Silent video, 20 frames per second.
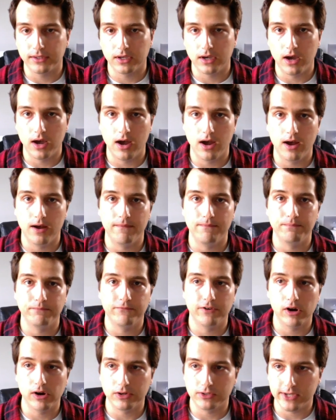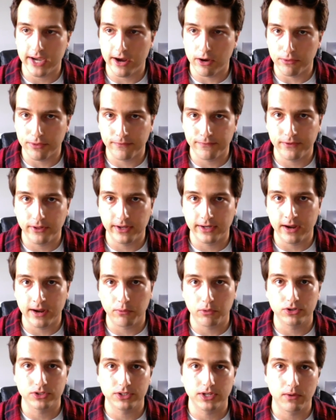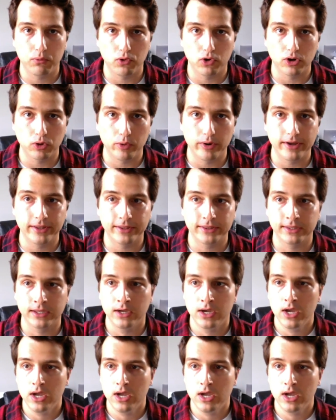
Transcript: Uh, various health affiliate networks that I work with.